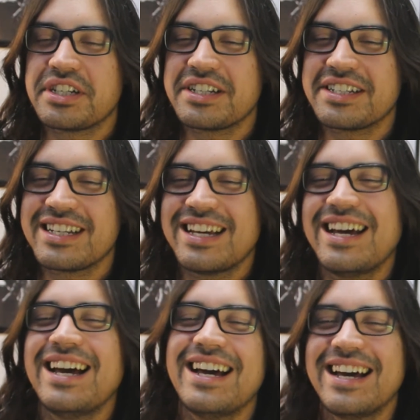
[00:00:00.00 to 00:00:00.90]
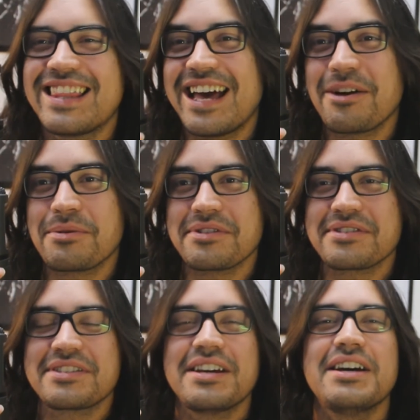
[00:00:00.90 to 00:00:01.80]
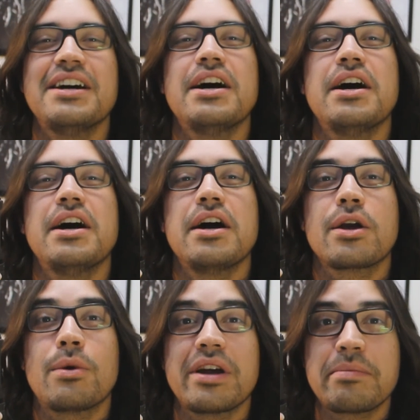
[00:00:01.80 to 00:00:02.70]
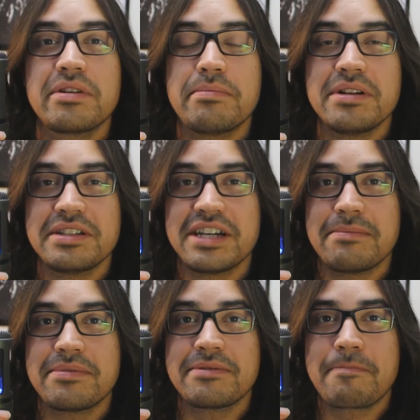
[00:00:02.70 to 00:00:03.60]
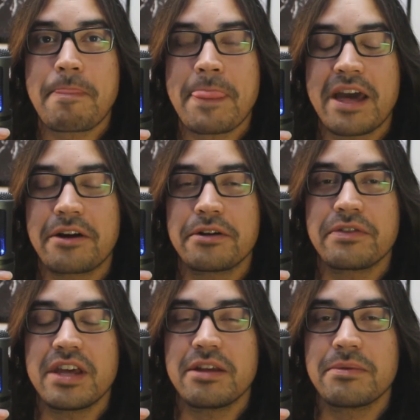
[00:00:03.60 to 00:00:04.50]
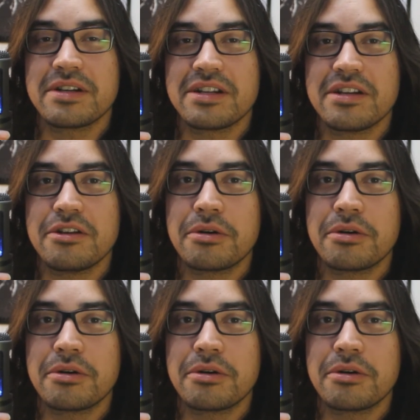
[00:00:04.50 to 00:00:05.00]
shit. That was quite a bit of buildup. I don't know if anyone